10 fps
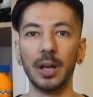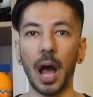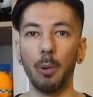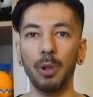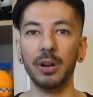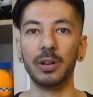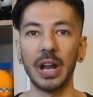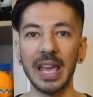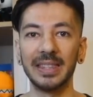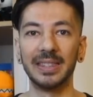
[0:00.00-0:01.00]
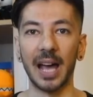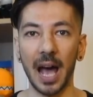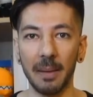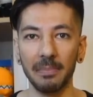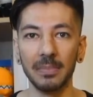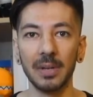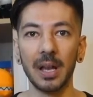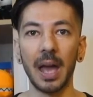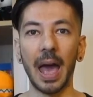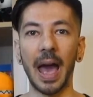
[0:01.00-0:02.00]
I will rate them
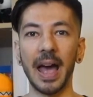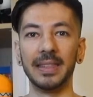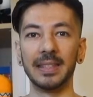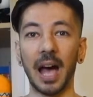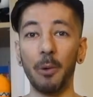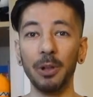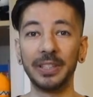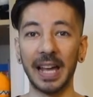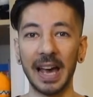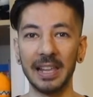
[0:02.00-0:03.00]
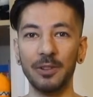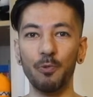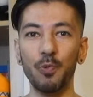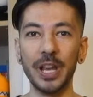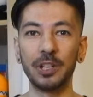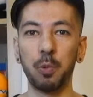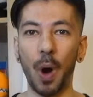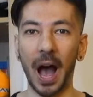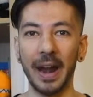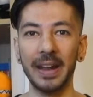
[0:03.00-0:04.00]
and I will tell you which
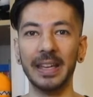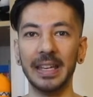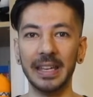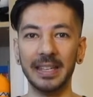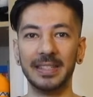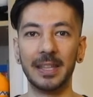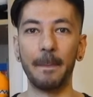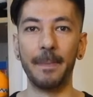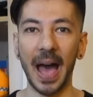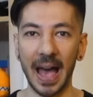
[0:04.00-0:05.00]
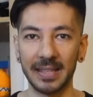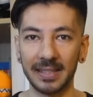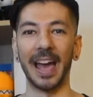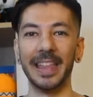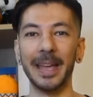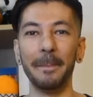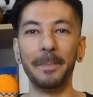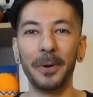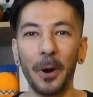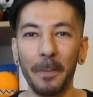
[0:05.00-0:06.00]
one is the best. And I'm
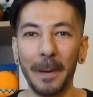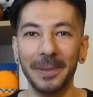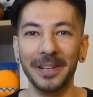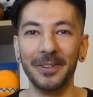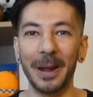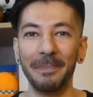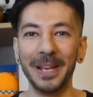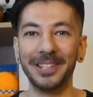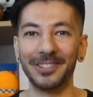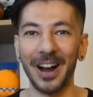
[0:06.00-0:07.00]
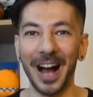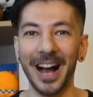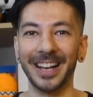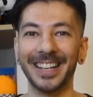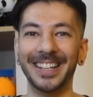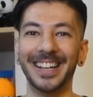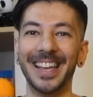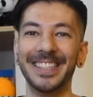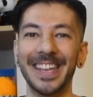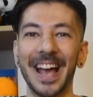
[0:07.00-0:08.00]
probably gonna be drunk
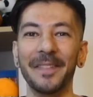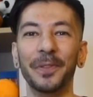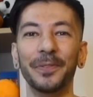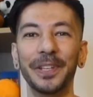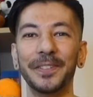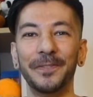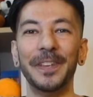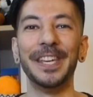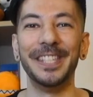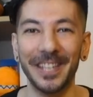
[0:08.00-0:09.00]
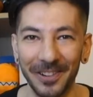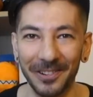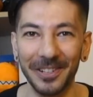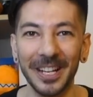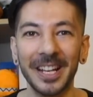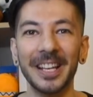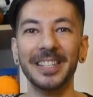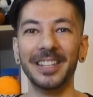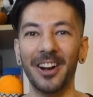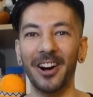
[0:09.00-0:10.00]
at the end of this video.
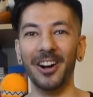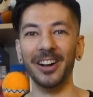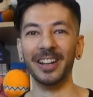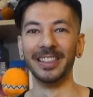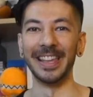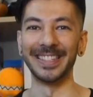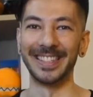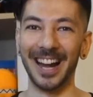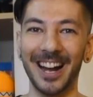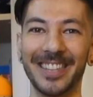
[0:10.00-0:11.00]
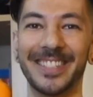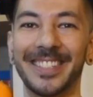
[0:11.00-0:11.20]
So let's start.